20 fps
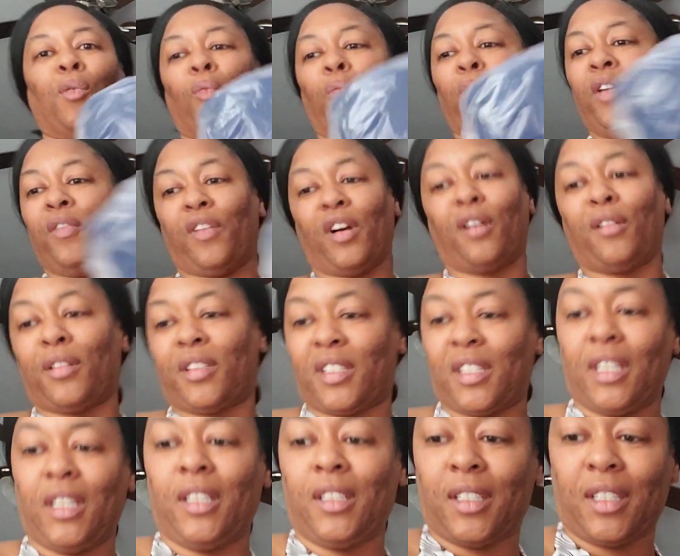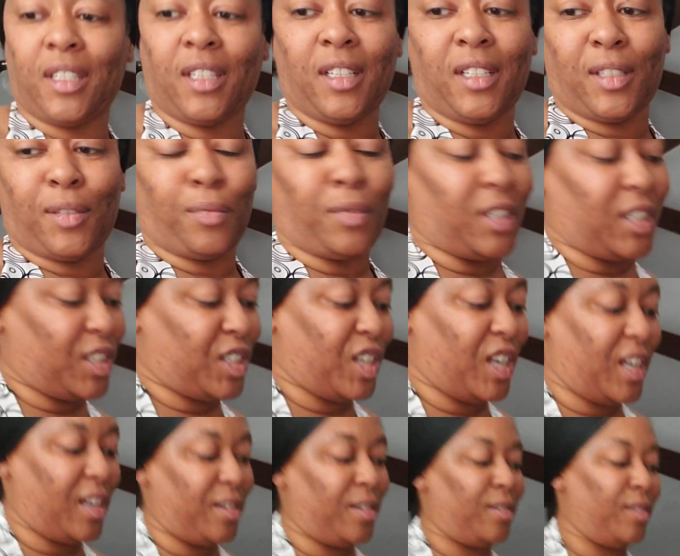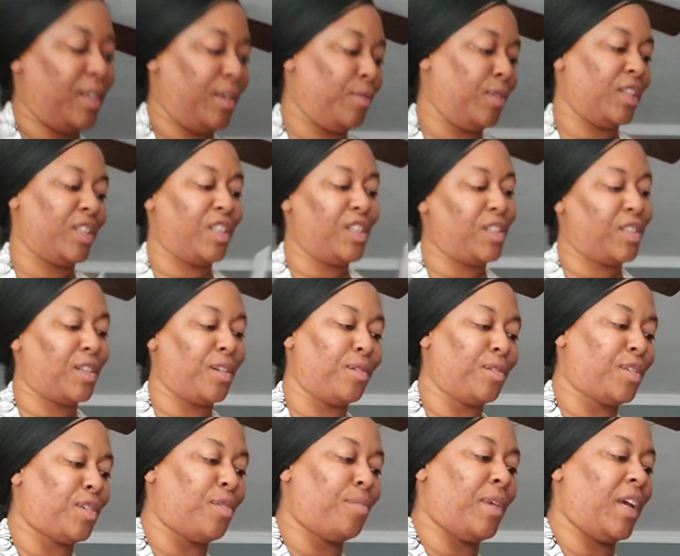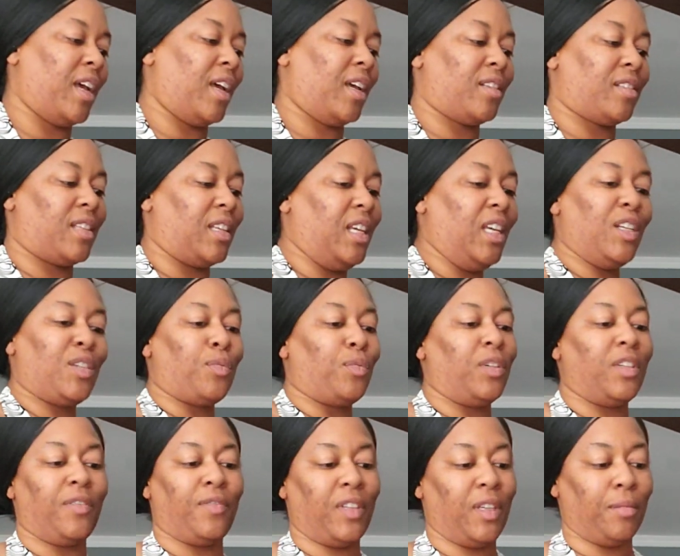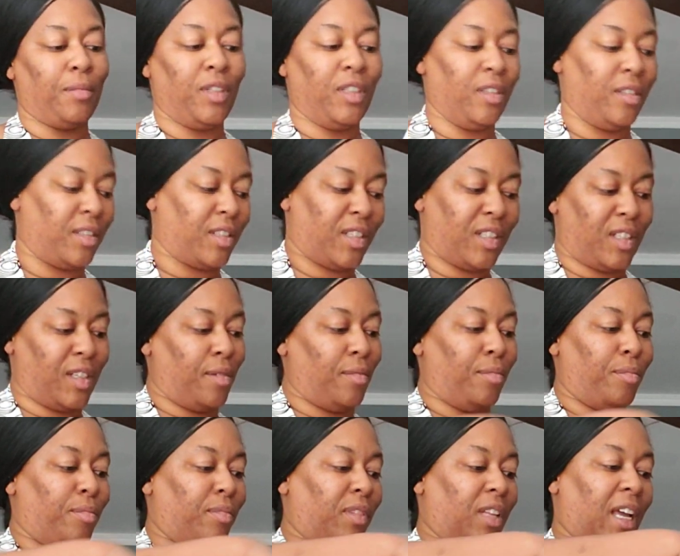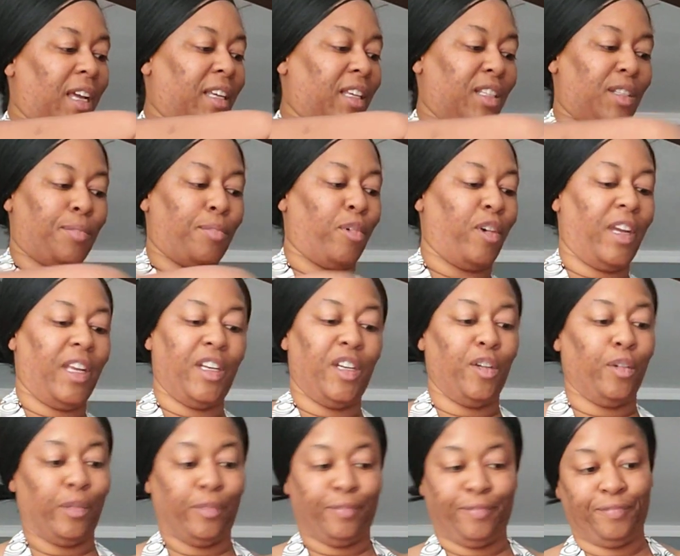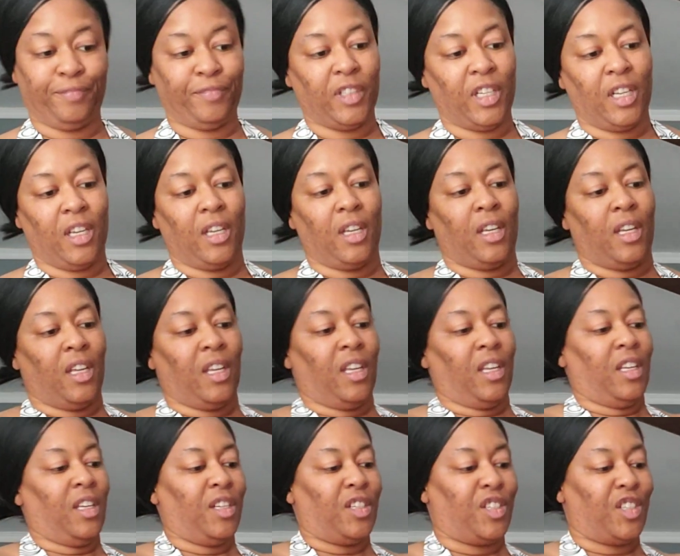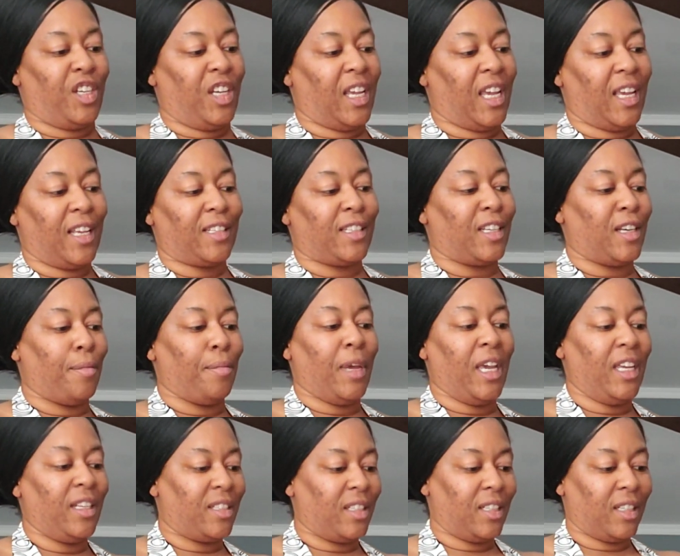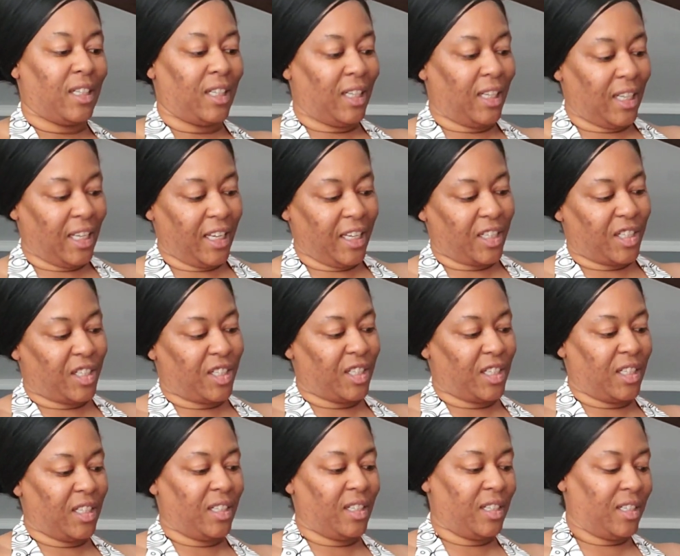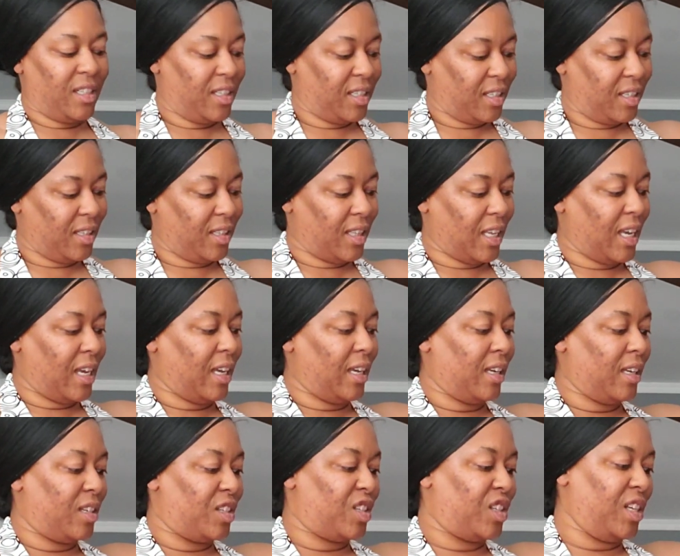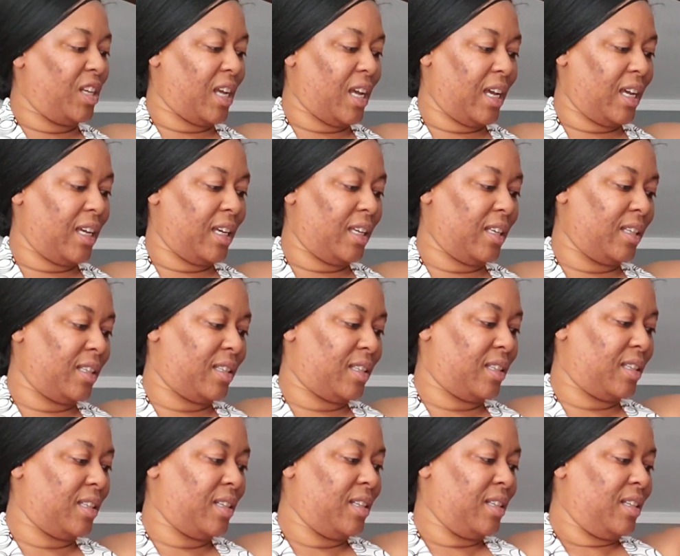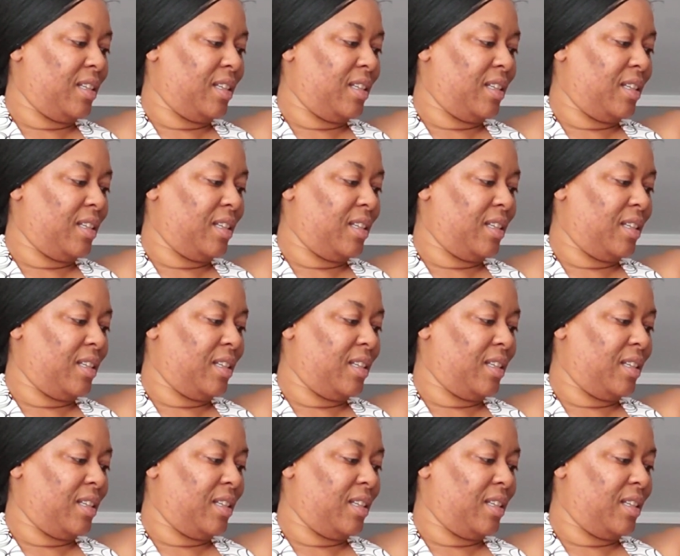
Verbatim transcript: we've all seen SuzWhat Channel, and when she shows her bags, each one of them looks like it's brand new. She has an amazing collection that she has